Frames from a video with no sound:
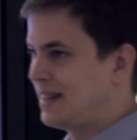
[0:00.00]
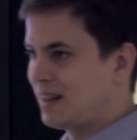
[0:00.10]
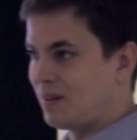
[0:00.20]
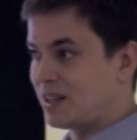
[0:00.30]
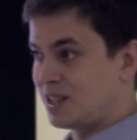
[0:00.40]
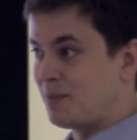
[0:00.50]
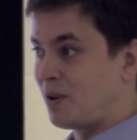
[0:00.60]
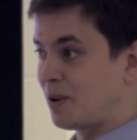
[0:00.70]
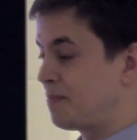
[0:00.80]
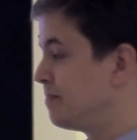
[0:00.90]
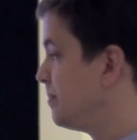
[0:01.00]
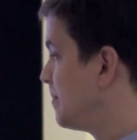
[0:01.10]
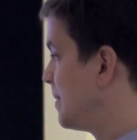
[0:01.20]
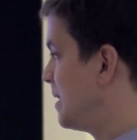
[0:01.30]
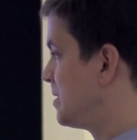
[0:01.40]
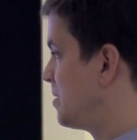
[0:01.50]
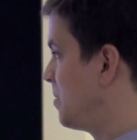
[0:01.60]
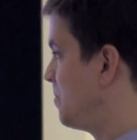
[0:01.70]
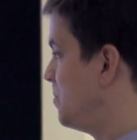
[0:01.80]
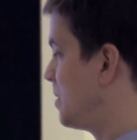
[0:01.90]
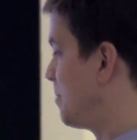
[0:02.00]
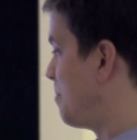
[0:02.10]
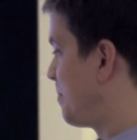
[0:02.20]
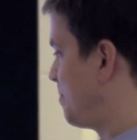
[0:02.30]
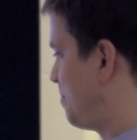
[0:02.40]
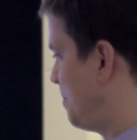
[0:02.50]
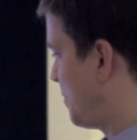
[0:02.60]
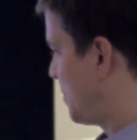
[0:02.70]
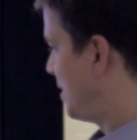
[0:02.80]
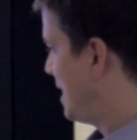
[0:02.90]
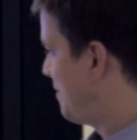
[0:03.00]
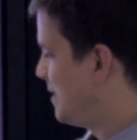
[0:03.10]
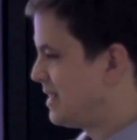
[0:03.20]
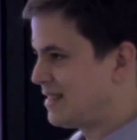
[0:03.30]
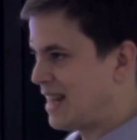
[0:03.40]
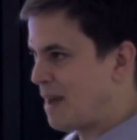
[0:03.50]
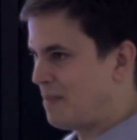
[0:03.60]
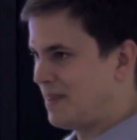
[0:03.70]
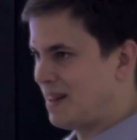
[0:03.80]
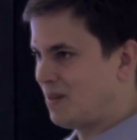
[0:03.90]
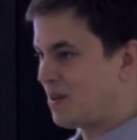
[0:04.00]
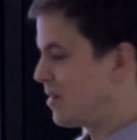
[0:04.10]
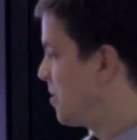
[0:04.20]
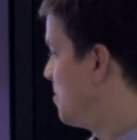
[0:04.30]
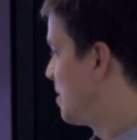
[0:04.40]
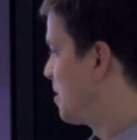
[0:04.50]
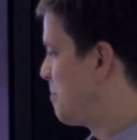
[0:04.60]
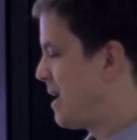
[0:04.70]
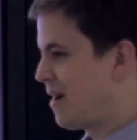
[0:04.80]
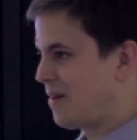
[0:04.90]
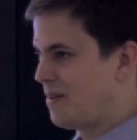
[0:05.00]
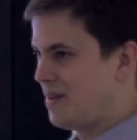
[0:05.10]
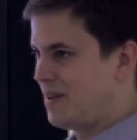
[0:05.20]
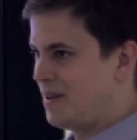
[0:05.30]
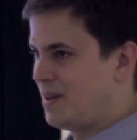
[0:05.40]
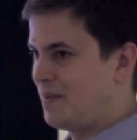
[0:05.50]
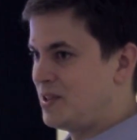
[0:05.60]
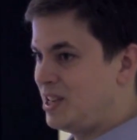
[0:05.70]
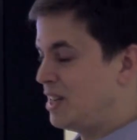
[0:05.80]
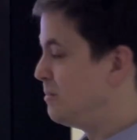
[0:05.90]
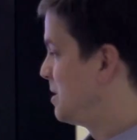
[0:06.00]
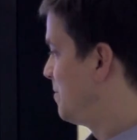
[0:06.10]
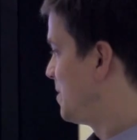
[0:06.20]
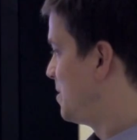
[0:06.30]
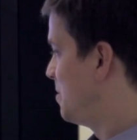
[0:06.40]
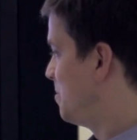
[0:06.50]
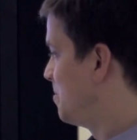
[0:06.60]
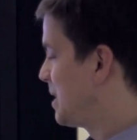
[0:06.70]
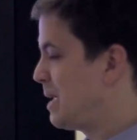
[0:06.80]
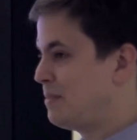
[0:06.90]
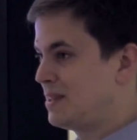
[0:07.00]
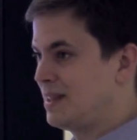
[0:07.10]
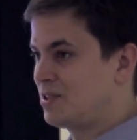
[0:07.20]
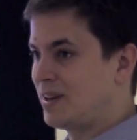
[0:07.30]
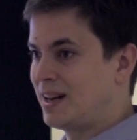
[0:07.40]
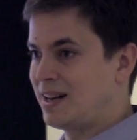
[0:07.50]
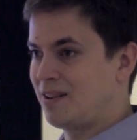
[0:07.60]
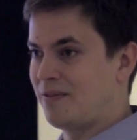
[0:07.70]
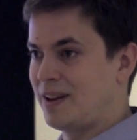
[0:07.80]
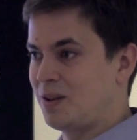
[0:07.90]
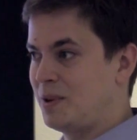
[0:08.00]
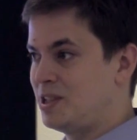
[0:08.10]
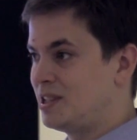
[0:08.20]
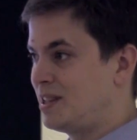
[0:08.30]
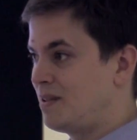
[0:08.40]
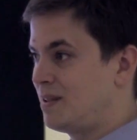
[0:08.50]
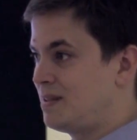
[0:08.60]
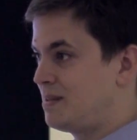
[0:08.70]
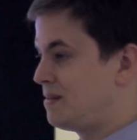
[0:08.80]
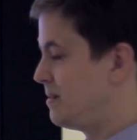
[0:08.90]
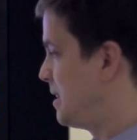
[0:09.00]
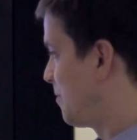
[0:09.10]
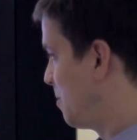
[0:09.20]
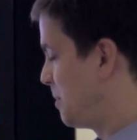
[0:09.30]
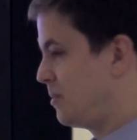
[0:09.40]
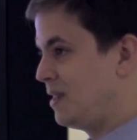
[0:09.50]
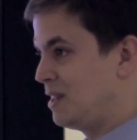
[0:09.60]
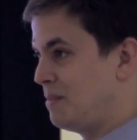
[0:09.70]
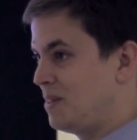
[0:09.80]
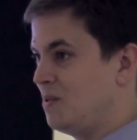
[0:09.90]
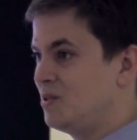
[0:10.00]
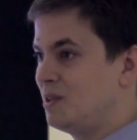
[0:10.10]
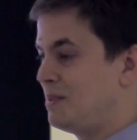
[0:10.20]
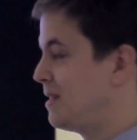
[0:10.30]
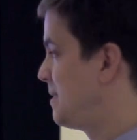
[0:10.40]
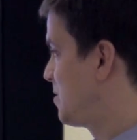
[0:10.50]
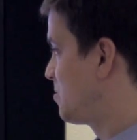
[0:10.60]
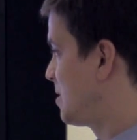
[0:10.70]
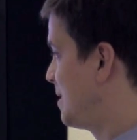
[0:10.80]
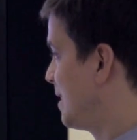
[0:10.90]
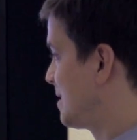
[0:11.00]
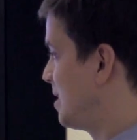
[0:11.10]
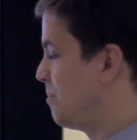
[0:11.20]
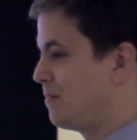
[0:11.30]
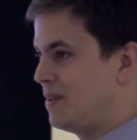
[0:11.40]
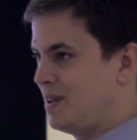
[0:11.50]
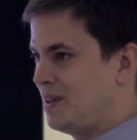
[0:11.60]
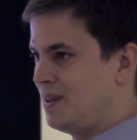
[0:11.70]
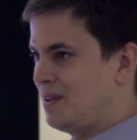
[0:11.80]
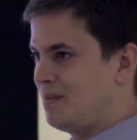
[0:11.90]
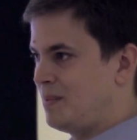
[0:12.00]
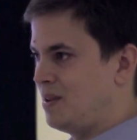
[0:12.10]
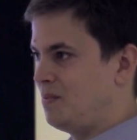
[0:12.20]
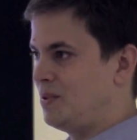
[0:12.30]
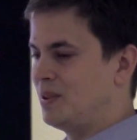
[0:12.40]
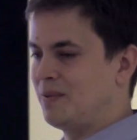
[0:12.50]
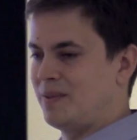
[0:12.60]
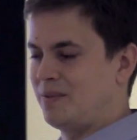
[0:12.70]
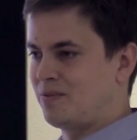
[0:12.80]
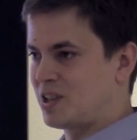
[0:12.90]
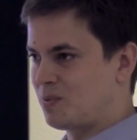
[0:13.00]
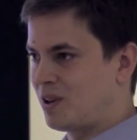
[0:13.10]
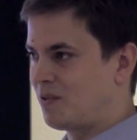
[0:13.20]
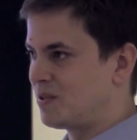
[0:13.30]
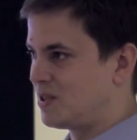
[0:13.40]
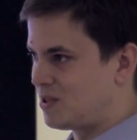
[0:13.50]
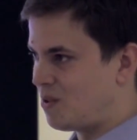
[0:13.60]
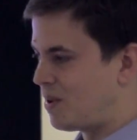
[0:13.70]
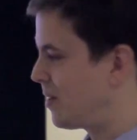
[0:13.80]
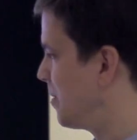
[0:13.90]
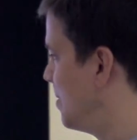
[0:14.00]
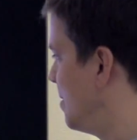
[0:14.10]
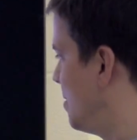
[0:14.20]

and they get a lot smaller. And so you can, if this hasn't happened that long ago, you can compare the genomes of the 2 types and try to identify the regions that are different between them. And those would be the sorts of things that help you live in freshwater versus saltwater,